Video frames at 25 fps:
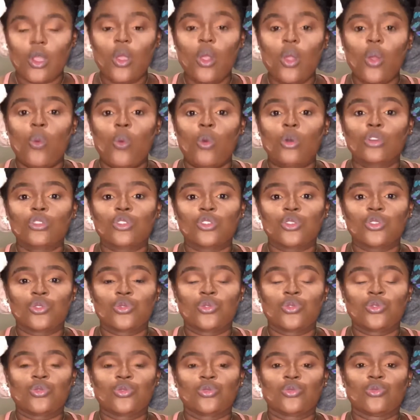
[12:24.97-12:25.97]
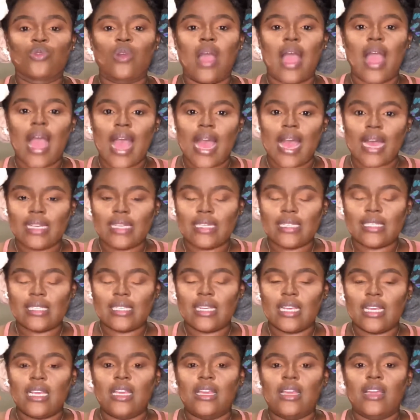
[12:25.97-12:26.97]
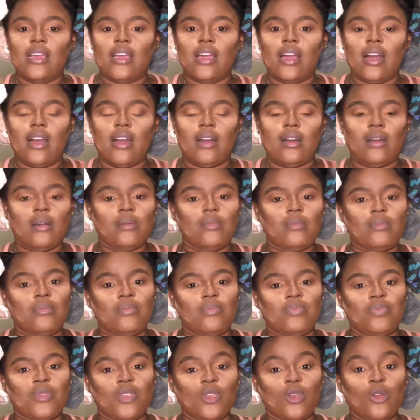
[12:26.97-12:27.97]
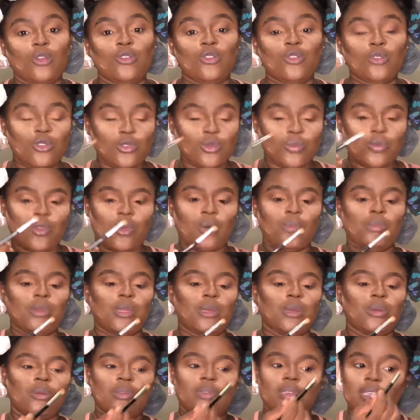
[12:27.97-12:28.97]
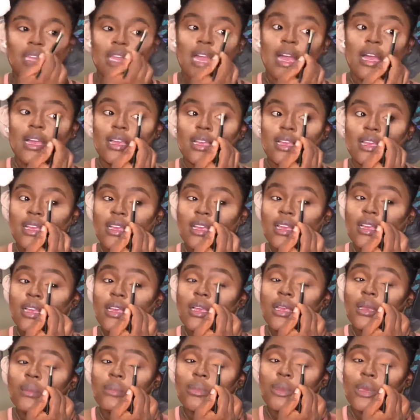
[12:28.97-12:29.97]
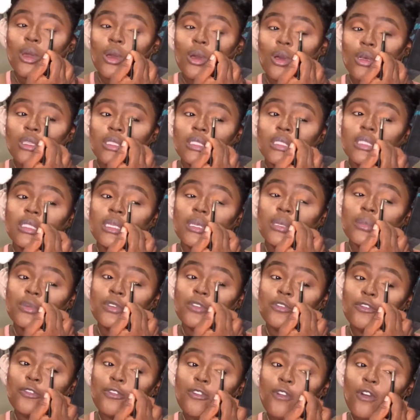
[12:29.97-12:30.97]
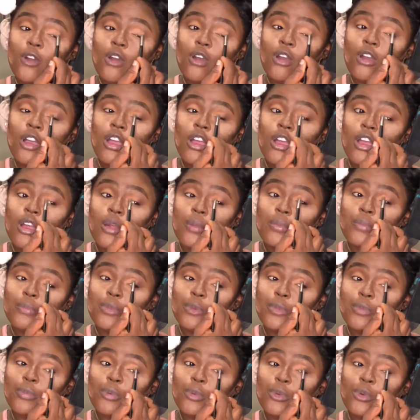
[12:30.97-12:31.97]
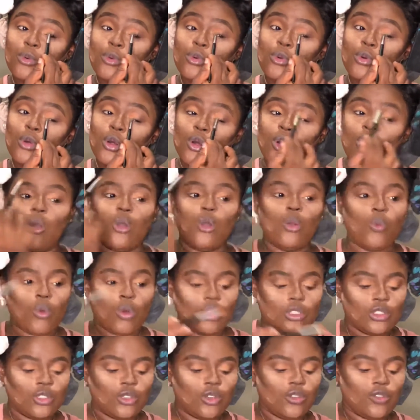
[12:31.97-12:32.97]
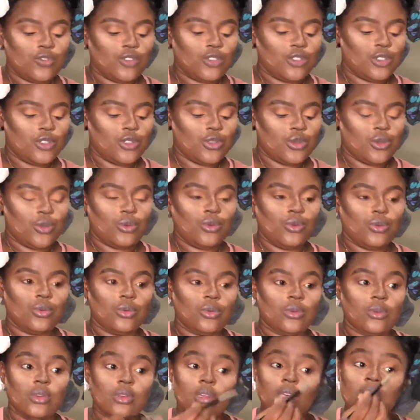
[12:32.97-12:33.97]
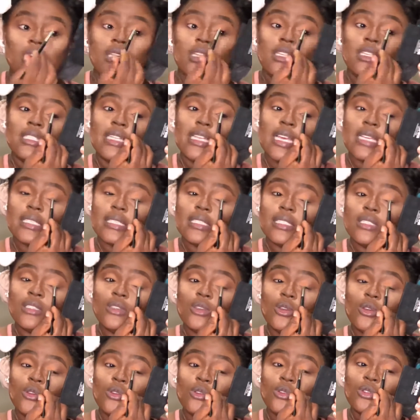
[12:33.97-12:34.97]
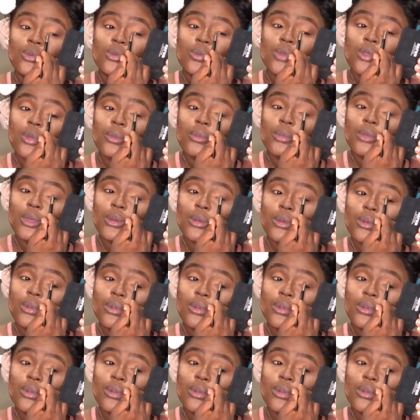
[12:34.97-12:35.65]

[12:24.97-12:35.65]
want you to add your YouTube thumbnail. Yeah, because before people watch your video, they are seeing your YouTube thumbnail,